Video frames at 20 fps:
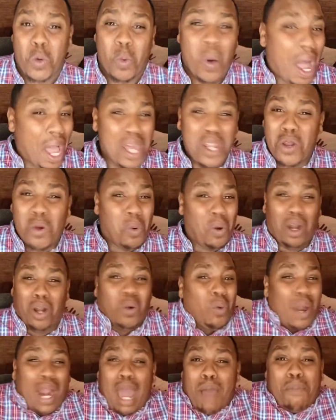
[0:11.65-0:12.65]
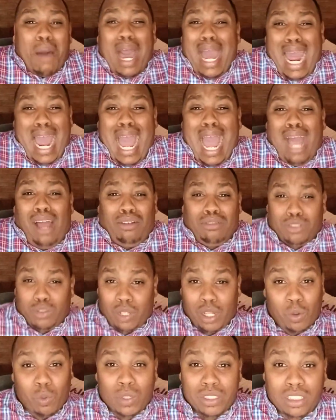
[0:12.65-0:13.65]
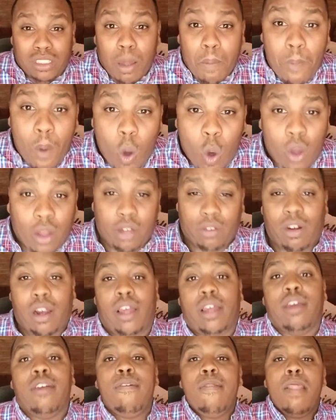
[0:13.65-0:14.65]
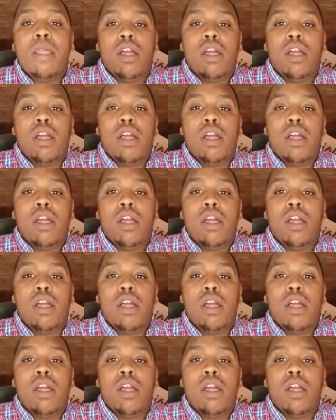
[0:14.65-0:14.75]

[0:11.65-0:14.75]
Why in the world would I buy a house? Like, what's the point, right?